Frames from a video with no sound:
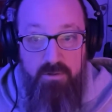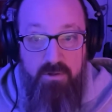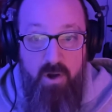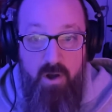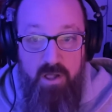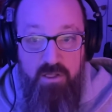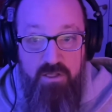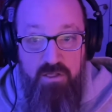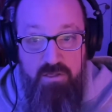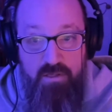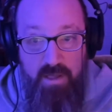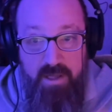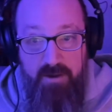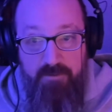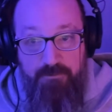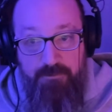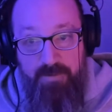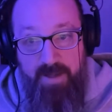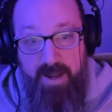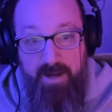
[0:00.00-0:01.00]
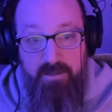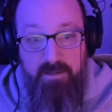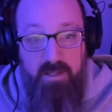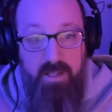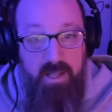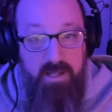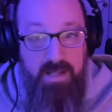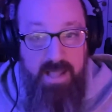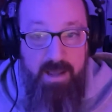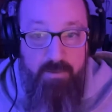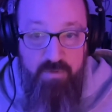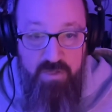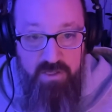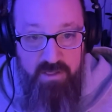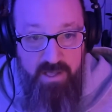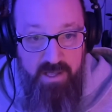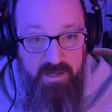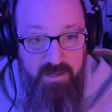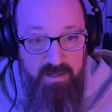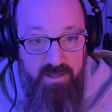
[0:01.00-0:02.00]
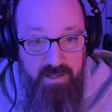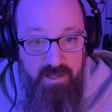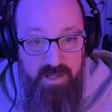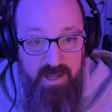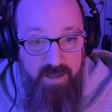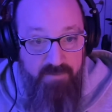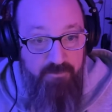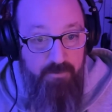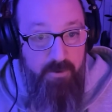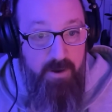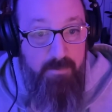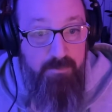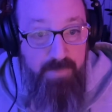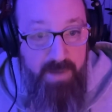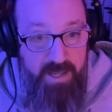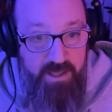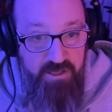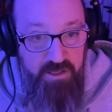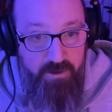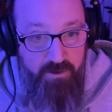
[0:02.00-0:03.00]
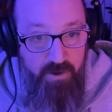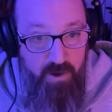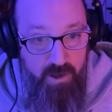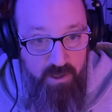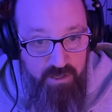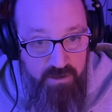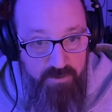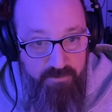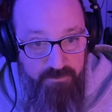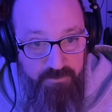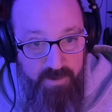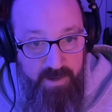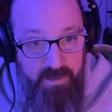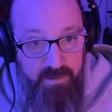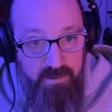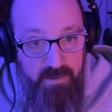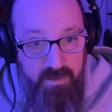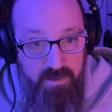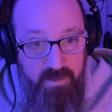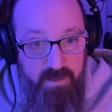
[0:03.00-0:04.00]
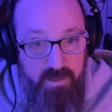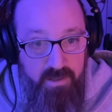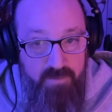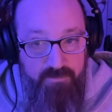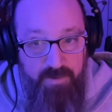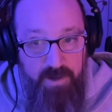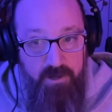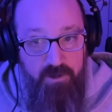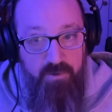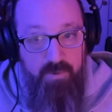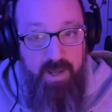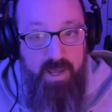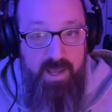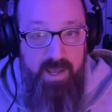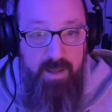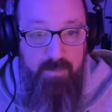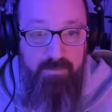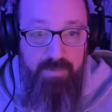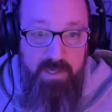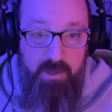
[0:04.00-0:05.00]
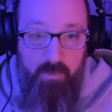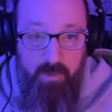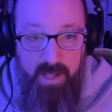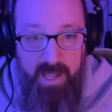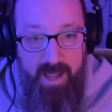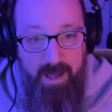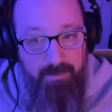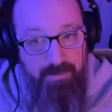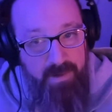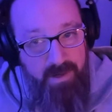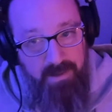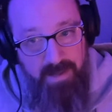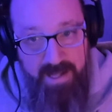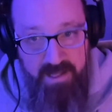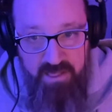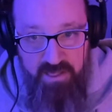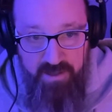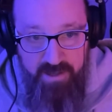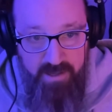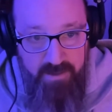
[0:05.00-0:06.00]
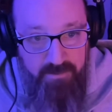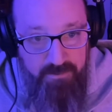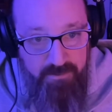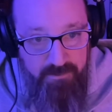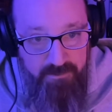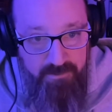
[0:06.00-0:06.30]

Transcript: cause and effect, and that was it. And very basic cause and effect. If I do A, B will happen, and that's it.